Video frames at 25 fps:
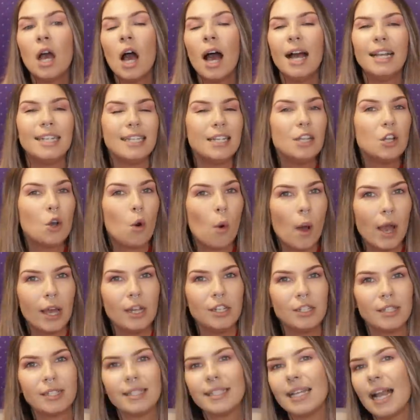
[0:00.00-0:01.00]
I didn't quite
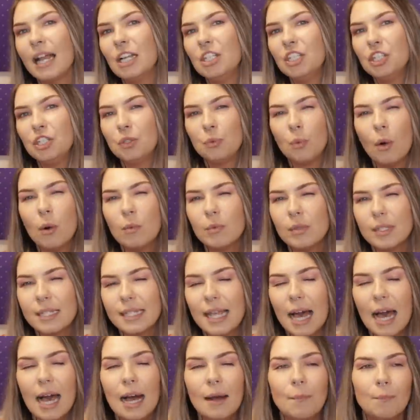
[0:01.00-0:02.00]
understand you what was
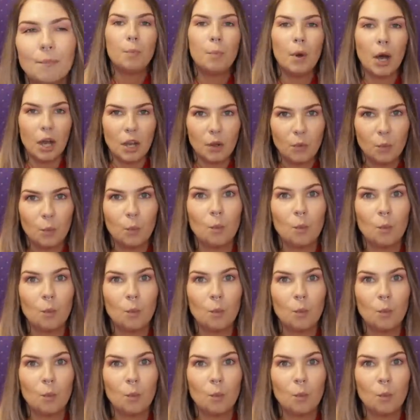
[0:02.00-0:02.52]
that but